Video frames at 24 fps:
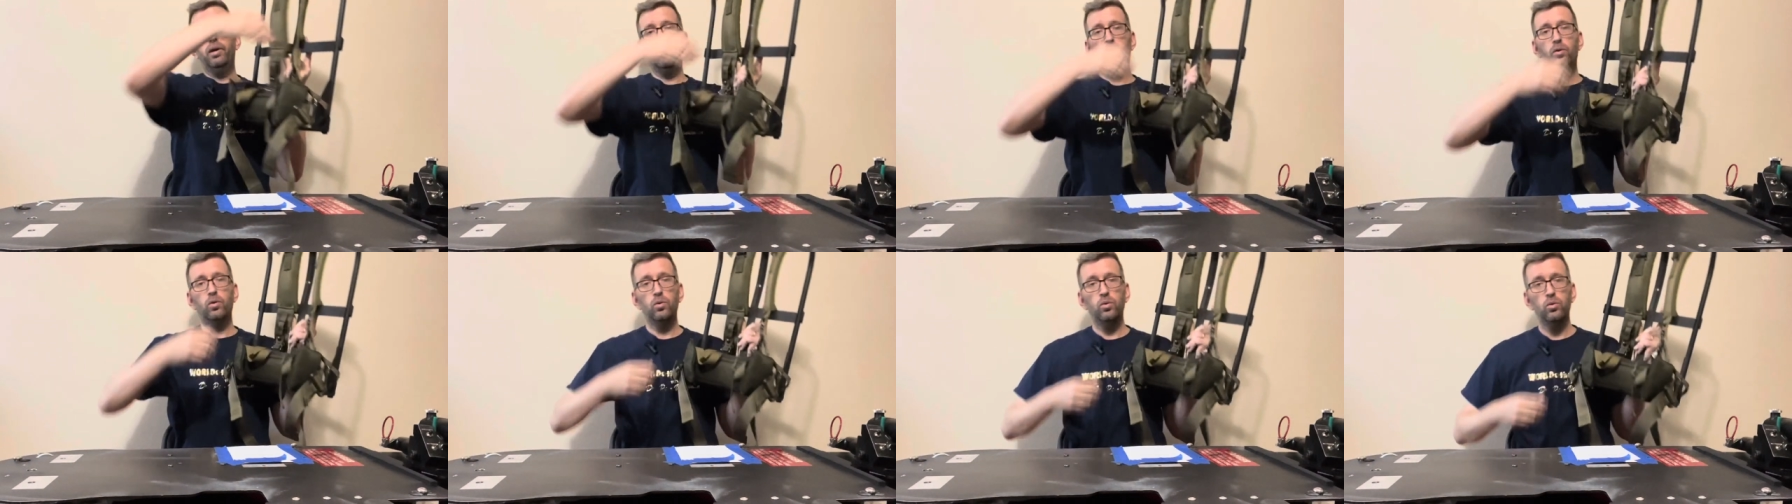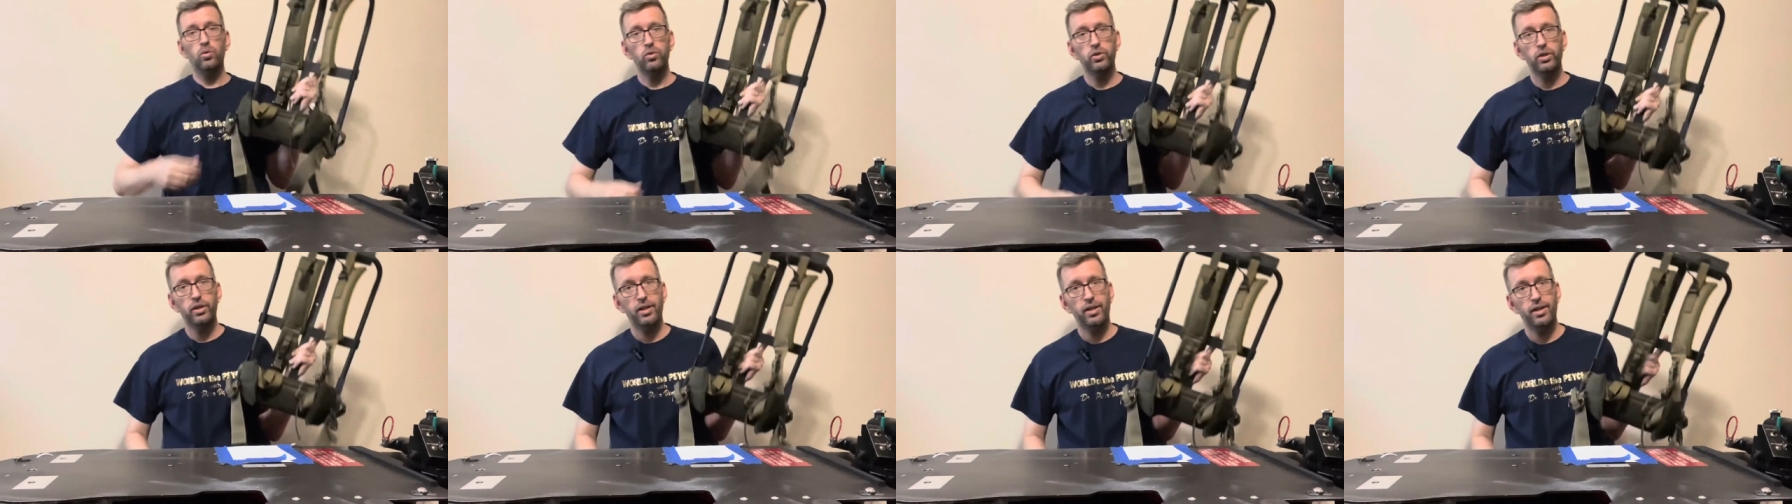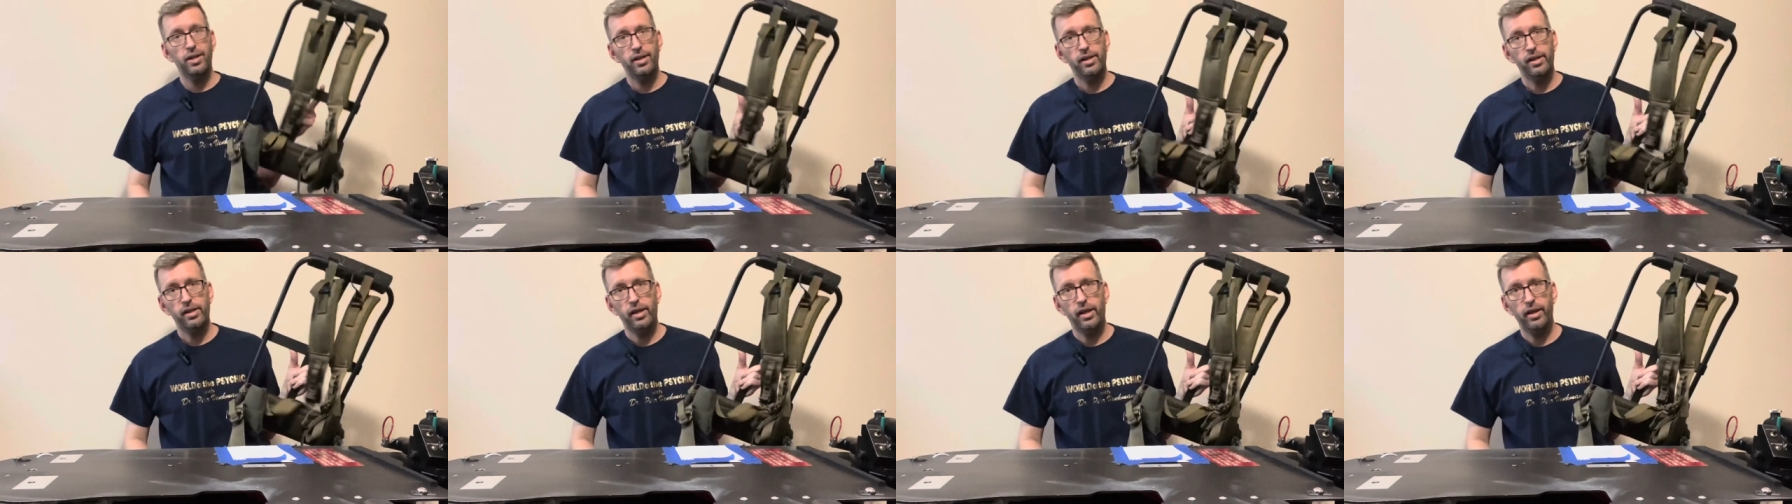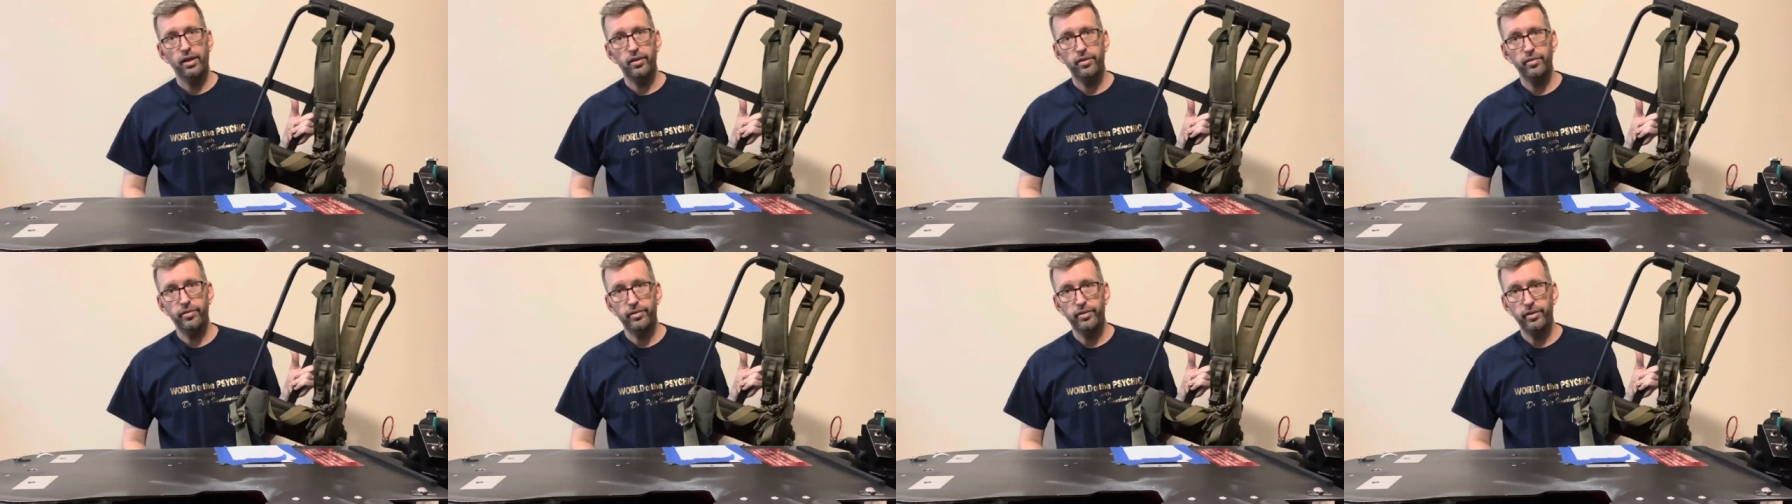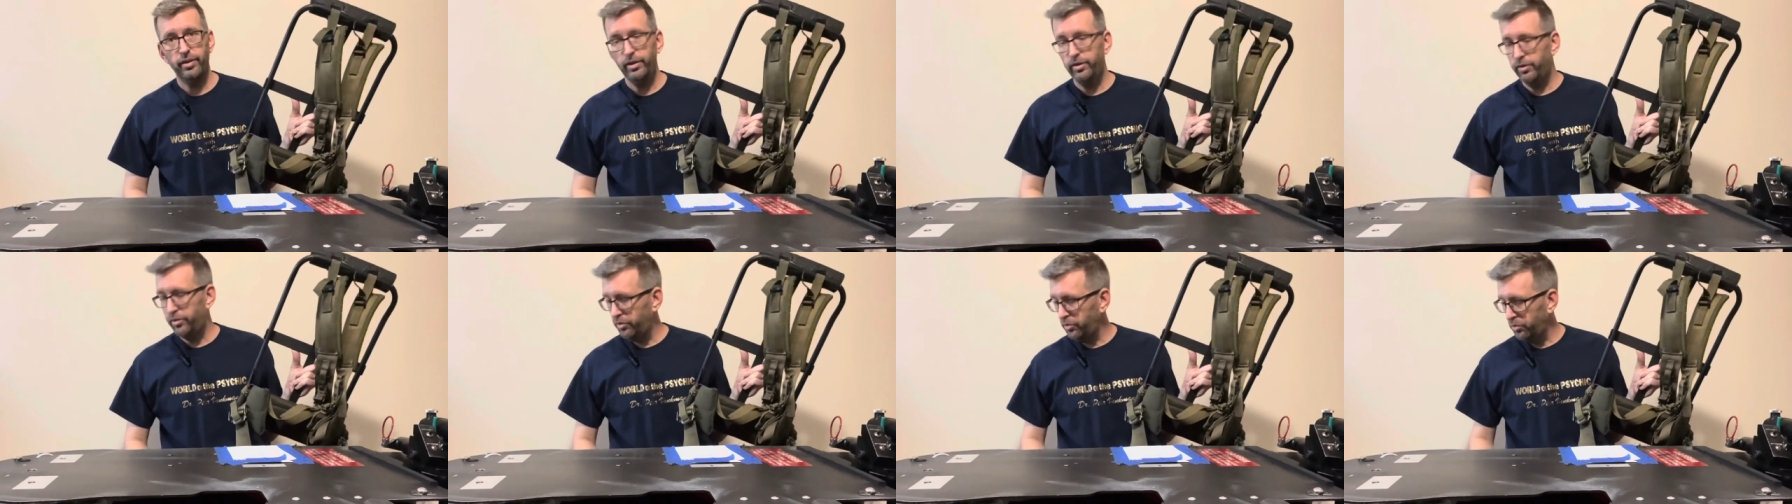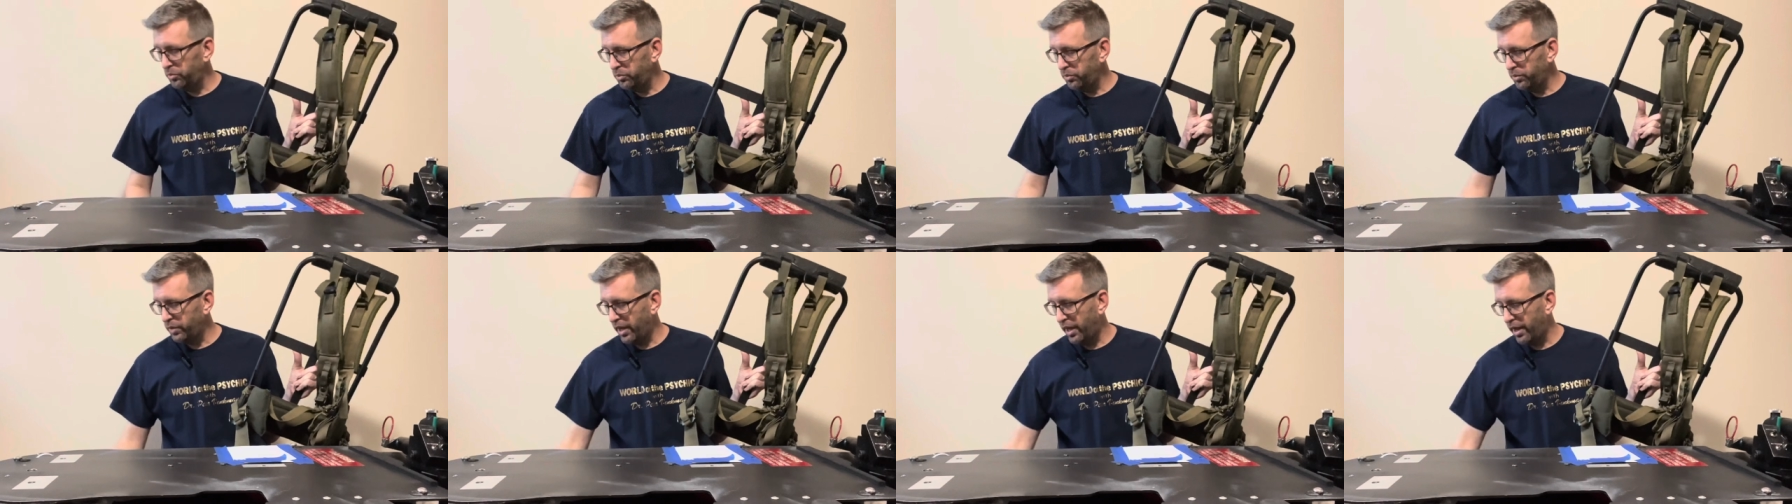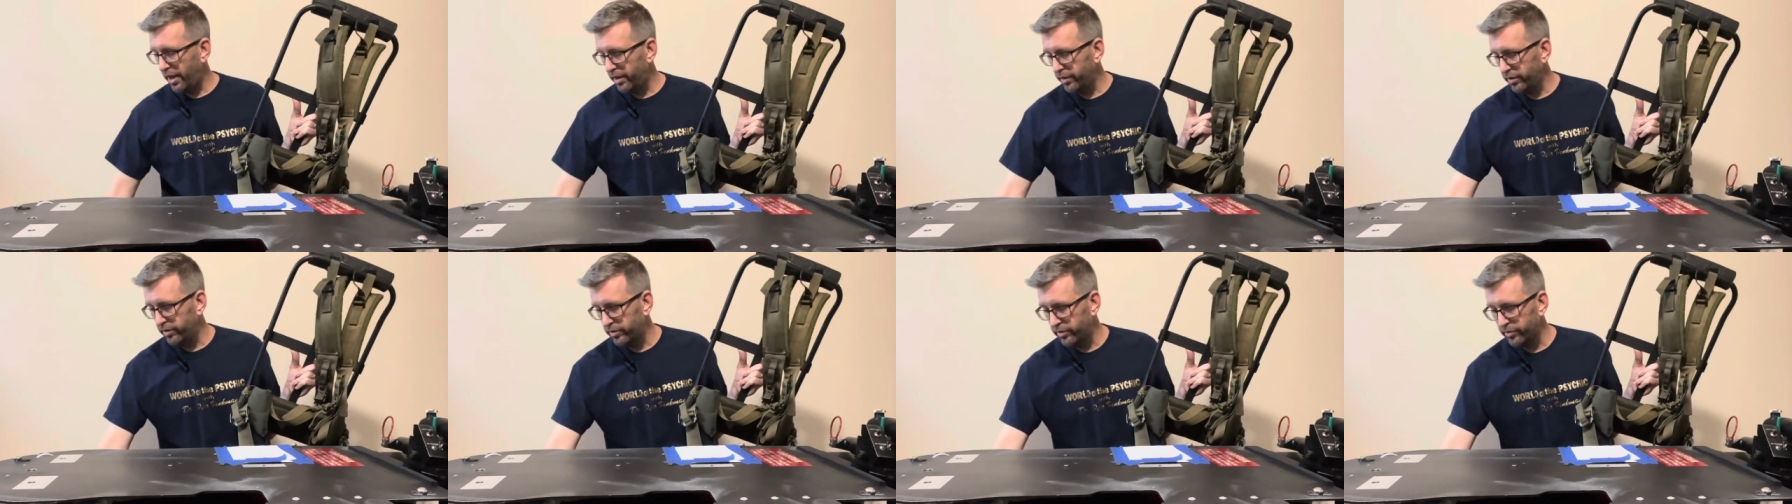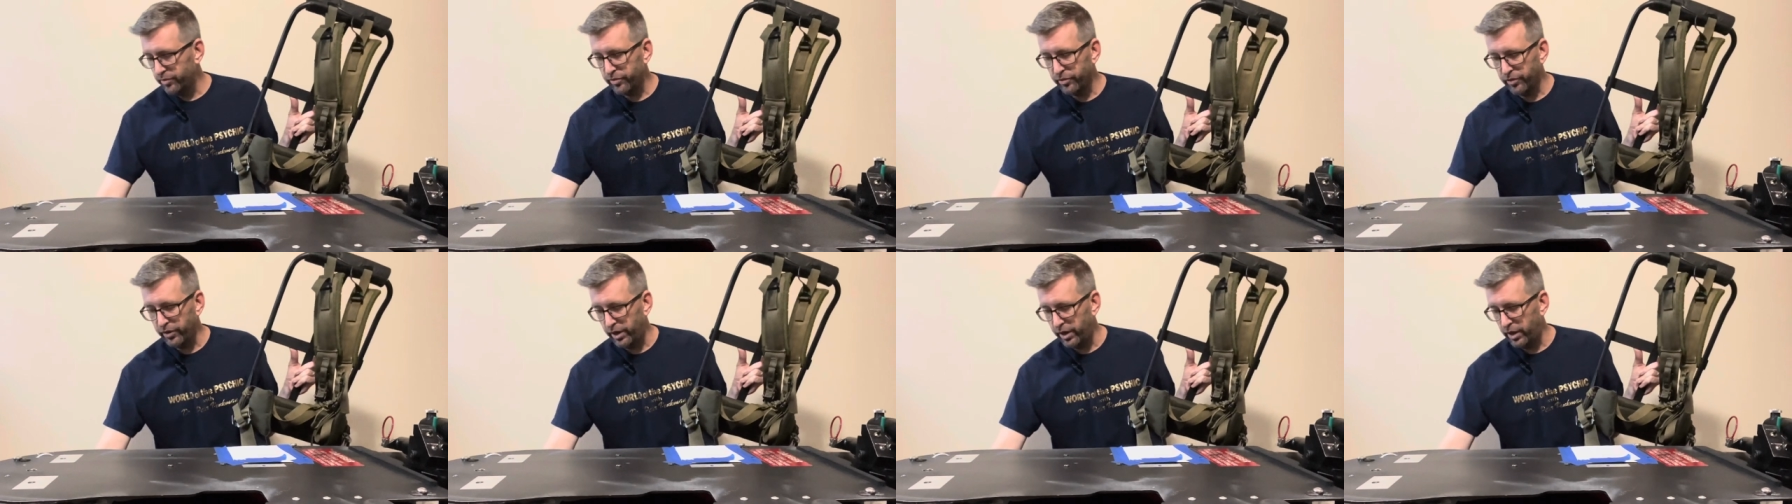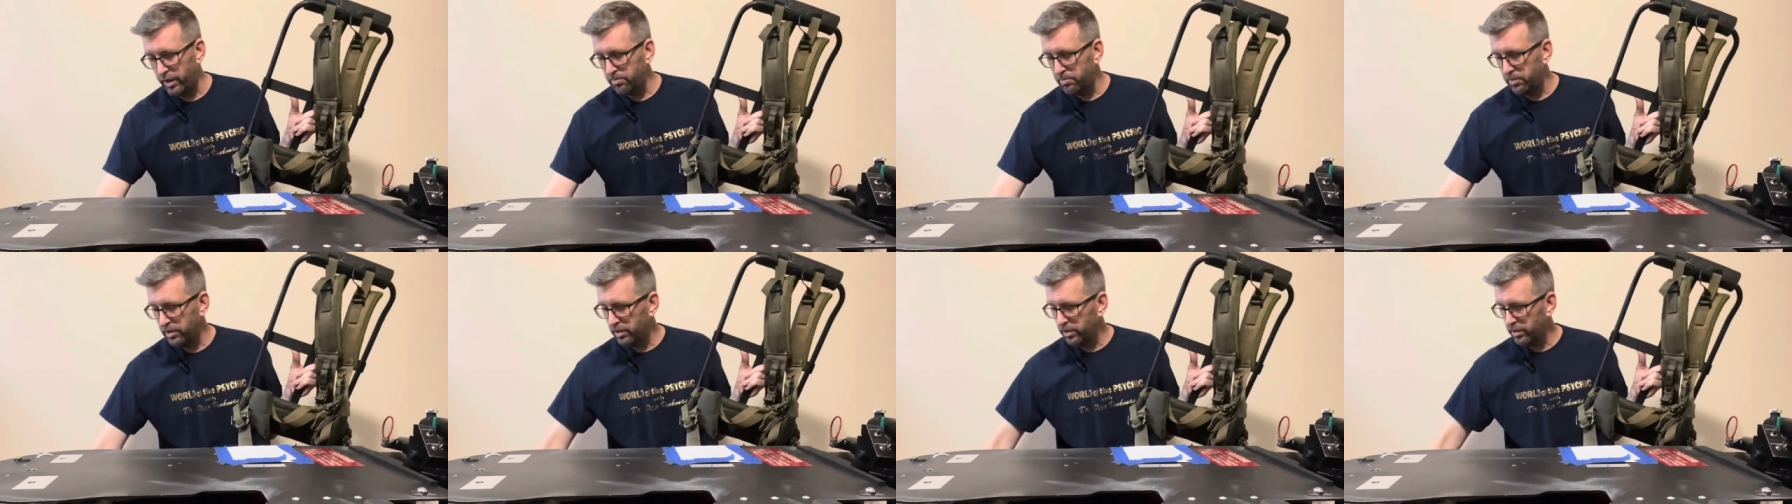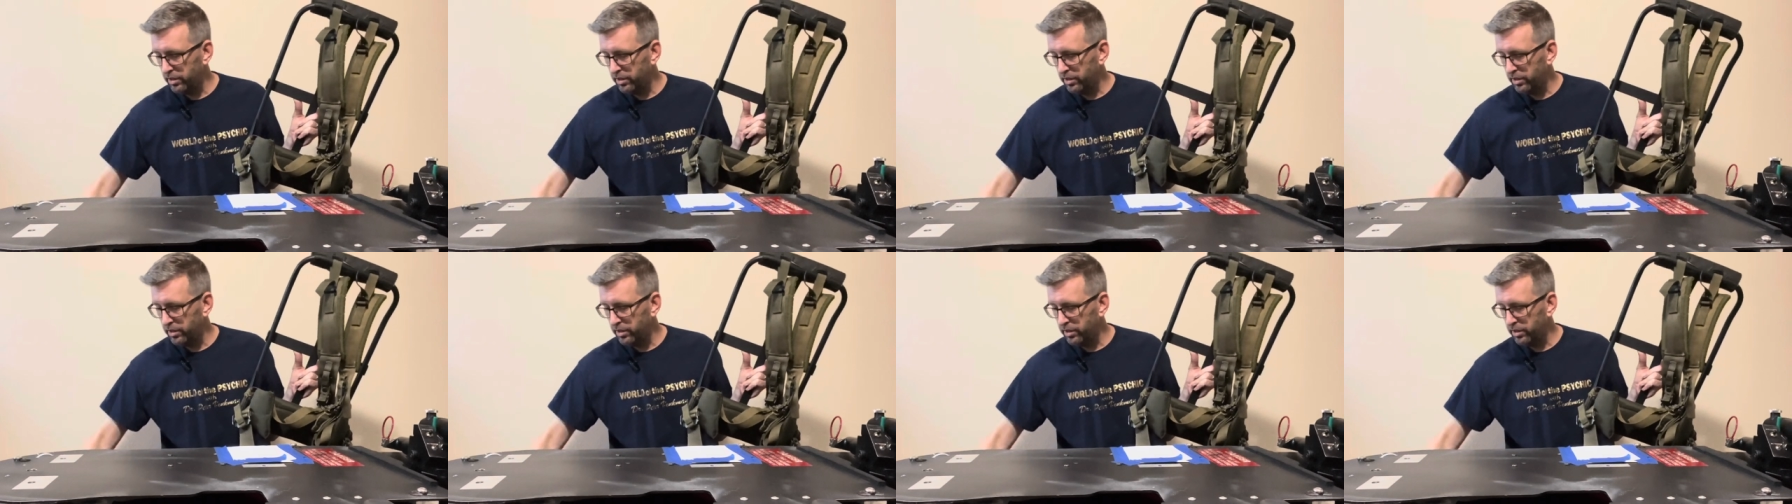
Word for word: old LC2 ALICE frame